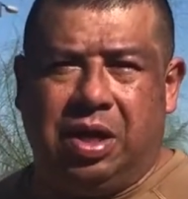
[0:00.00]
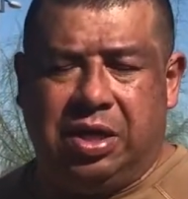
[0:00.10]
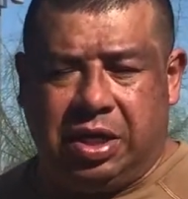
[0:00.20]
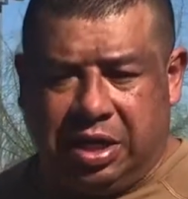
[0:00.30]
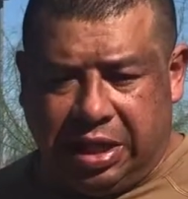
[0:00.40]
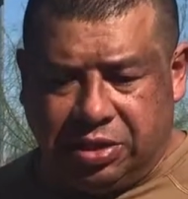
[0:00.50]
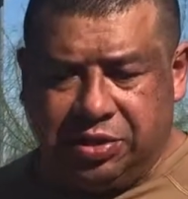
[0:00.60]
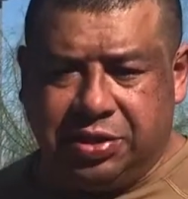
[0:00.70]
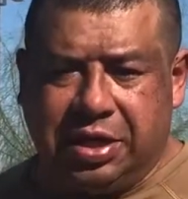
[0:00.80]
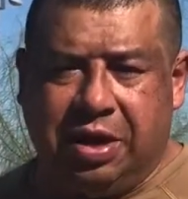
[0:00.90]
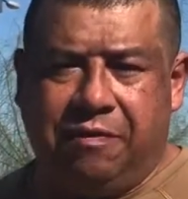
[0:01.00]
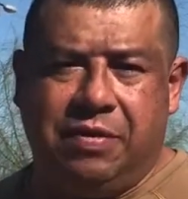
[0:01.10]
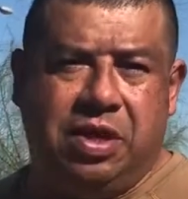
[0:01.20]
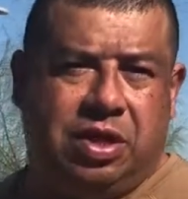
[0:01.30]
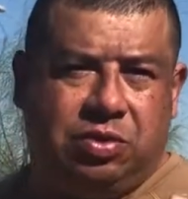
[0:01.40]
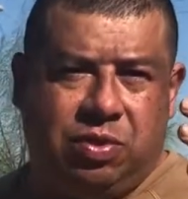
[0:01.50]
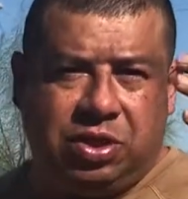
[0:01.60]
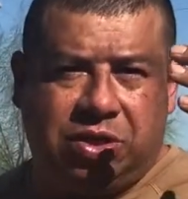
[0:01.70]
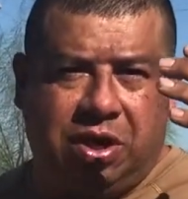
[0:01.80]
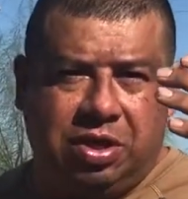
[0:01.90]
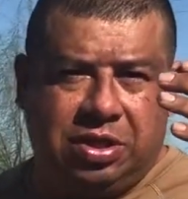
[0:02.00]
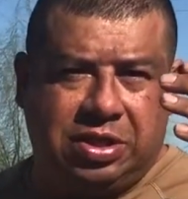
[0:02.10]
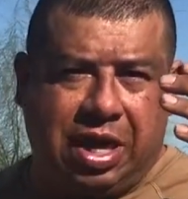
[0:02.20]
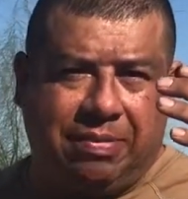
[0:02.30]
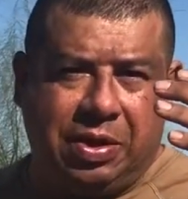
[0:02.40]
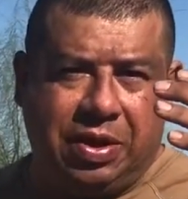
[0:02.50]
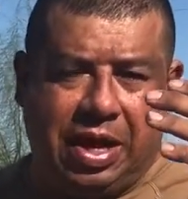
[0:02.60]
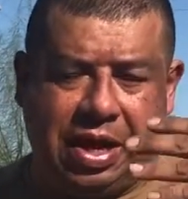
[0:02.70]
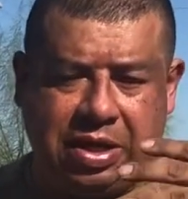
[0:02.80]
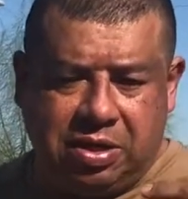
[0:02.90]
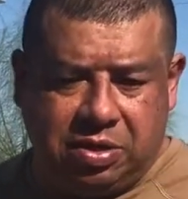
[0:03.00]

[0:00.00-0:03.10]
to cleanse yourself, and you just want to start at the top of your head,